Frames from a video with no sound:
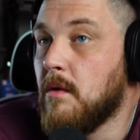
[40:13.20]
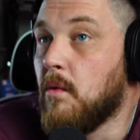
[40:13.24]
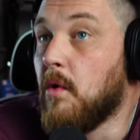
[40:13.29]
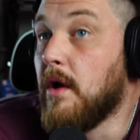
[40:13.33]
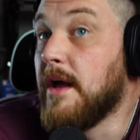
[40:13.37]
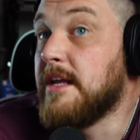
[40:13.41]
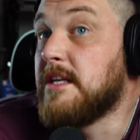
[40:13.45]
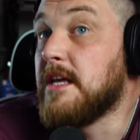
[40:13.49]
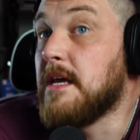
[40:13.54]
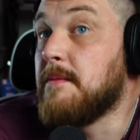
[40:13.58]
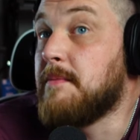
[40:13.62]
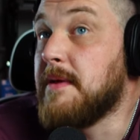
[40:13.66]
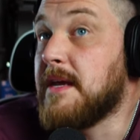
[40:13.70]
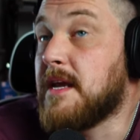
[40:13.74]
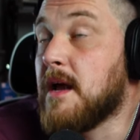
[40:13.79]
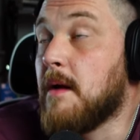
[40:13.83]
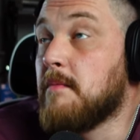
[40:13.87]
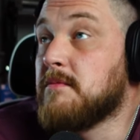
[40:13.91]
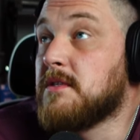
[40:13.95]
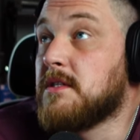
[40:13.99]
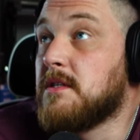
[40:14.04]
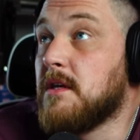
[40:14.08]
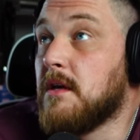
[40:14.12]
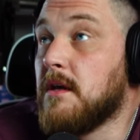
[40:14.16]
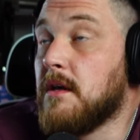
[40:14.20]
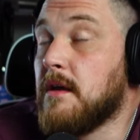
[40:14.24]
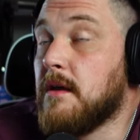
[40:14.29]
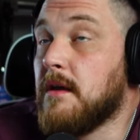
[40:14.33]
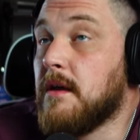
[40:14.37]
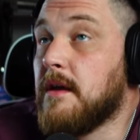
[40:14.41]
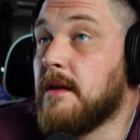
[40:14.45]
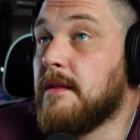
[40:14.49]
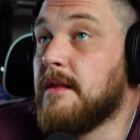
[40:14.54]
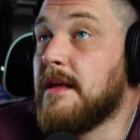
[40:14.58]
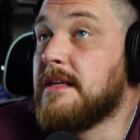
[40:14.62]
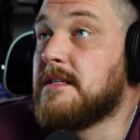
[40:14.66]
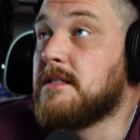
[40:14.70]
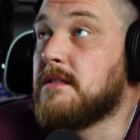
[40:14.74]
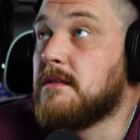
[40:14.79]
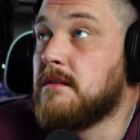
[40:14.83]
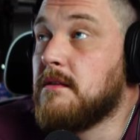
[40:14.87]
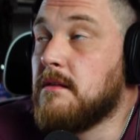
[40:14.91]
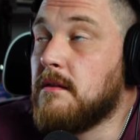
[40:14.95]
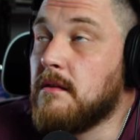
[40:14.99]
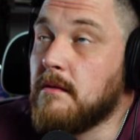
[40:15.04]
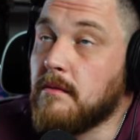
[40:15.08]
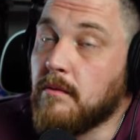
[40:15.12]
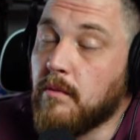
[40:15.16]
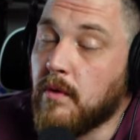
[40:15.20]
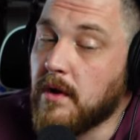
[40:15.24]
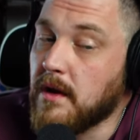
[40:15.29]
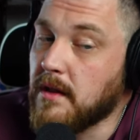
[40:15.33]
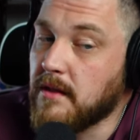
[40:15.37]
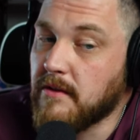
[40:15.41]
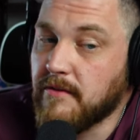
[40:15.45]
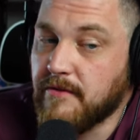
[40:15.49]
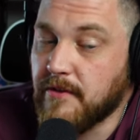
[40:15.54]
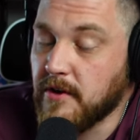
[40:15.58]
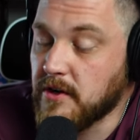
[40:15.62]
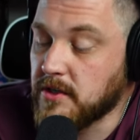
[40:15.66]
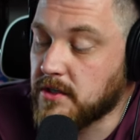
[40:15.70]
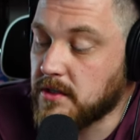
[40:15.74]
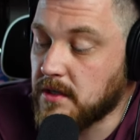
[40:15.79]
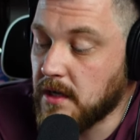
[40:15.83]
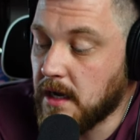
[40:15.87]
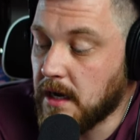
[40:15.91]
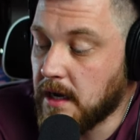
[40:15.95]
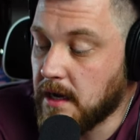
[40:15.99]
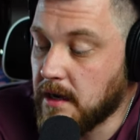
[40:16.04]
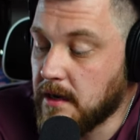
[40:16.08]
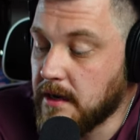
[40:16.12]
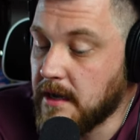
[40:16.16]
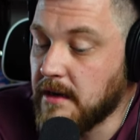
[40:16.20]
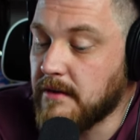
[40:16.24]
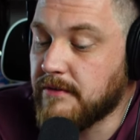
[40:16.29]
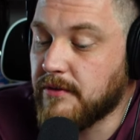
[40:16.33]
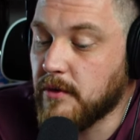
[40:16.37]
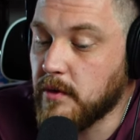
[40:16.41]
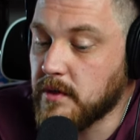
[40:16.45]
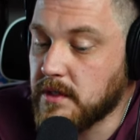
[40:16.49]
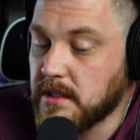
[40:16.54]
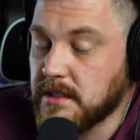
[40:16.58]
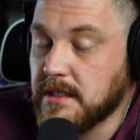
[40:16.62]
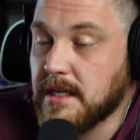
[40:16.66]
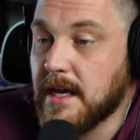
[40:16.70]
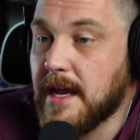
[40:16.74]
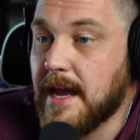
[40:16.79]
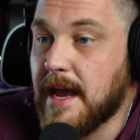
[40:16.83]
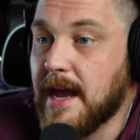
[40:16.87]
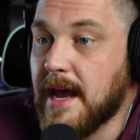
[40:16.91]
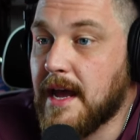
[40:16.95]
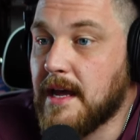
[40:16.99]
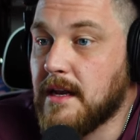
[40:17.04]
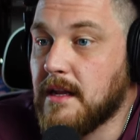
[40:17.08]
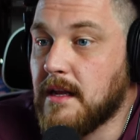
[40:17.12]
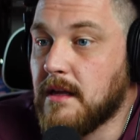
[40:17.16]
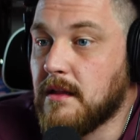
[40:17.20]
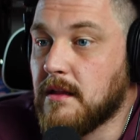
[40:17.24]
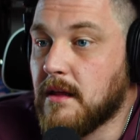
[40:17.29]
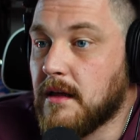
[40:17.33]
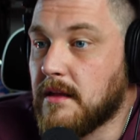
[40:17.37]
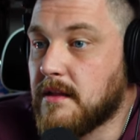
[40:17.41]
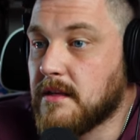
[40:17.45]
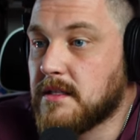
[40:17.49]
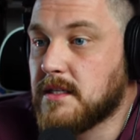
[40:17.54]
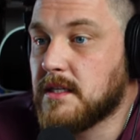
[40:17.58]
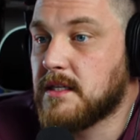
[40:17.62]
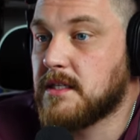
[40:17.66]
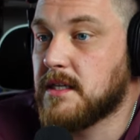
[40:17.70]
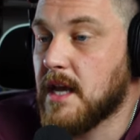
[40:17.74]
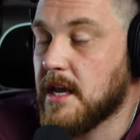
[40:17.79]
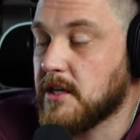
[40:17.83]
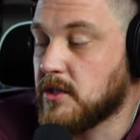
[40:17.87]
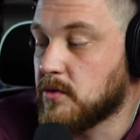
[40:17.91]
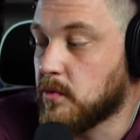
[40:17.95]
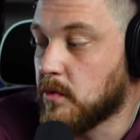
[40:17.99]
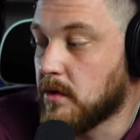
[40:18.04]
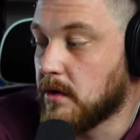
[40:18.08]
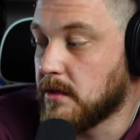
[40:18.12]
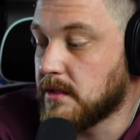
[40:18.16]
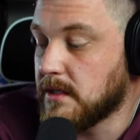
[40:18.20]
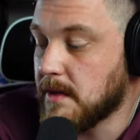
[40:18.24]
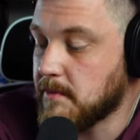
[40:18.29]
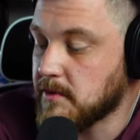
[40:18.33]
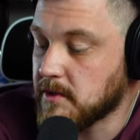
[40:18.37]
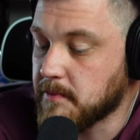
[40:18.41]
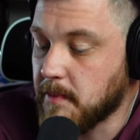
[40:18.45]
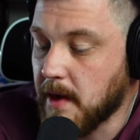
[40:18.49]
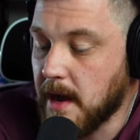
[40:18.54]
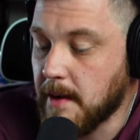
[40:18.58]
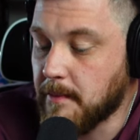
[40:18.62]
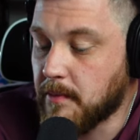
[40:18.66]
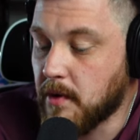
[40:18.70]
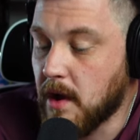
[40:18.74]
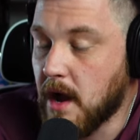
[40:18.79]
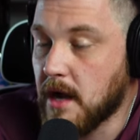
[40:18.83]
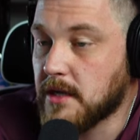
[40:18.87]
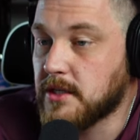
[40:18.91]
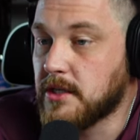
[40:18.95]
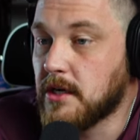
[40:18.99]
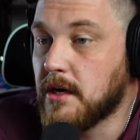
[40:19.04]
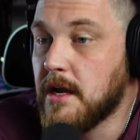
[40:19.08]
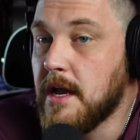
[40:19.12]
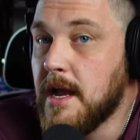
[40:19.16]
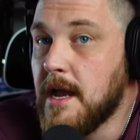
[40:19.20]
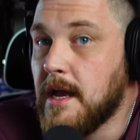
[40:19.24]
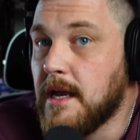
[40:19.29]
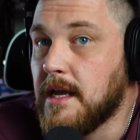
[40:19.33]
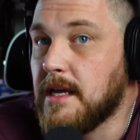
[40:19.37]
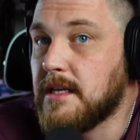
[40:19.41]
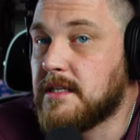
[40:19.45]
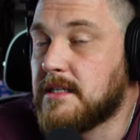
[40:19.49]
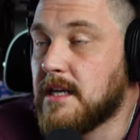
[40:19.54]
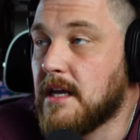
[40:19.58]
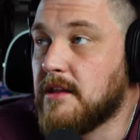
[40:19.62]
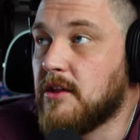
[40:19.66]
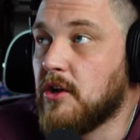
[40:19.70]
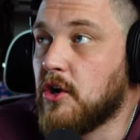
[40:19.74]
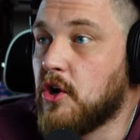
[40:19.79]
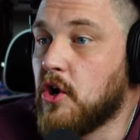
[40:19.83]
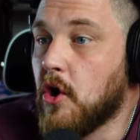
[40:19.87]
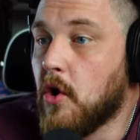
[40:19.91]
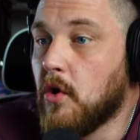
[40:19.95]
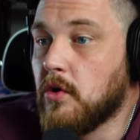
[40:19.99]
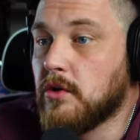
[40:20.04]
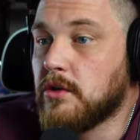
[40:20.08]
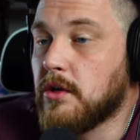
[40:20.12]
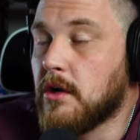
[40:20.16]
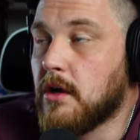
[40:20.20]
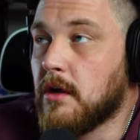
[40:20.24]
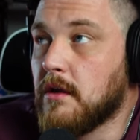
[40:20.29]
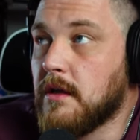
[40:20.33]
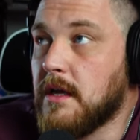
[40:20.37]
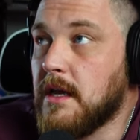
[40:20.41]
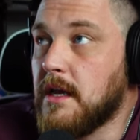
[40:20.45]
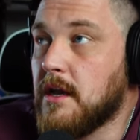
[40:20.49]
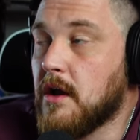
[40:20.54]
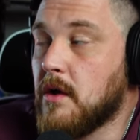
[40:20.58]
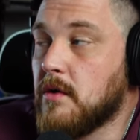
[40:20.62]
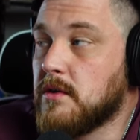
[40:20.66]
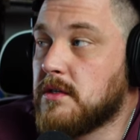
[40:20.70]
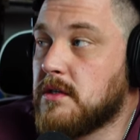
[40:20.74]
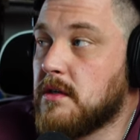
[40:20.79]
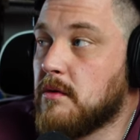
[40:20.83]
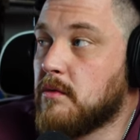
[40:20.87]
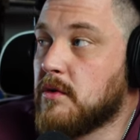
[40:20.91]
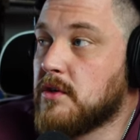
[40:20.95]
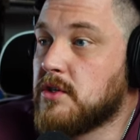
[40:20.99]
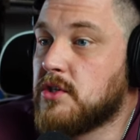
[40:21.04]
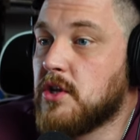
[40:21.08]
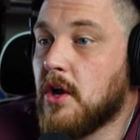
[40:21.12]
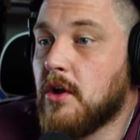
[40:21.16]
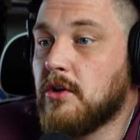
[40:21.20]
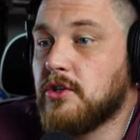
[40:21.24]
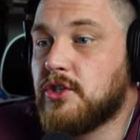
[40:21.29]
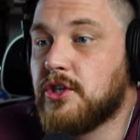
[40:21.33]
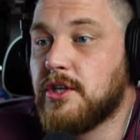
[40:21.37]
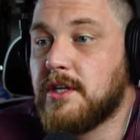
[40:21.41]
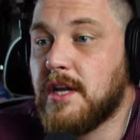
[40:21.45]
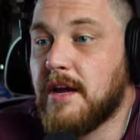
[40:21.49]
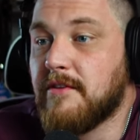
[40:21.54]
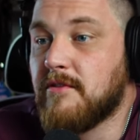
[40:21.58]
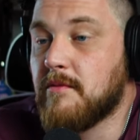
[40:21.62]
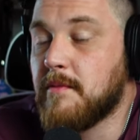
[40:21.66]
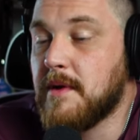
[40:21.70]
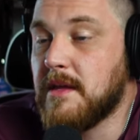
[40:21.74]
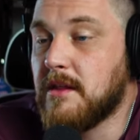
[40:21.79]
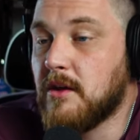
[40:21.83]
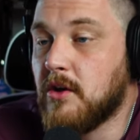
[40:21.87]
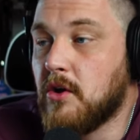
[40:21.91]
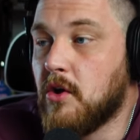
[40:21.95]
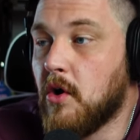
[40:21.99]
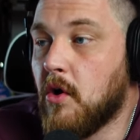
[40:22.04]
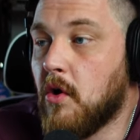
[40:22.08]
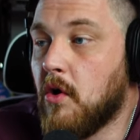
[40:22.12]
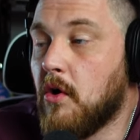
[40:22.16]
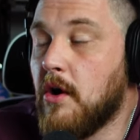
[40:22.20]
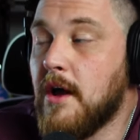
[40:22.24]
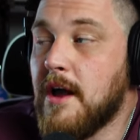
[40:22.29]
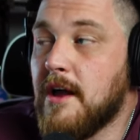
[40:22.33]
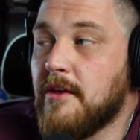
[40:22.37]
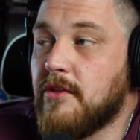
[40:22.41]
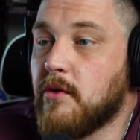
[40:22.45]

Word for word: Well, it, it becomes the, it, it's one of the first uh, influences I had in like the success world. His name was Bob Proctor. He said the goal, or he goes, the result should never be the goal.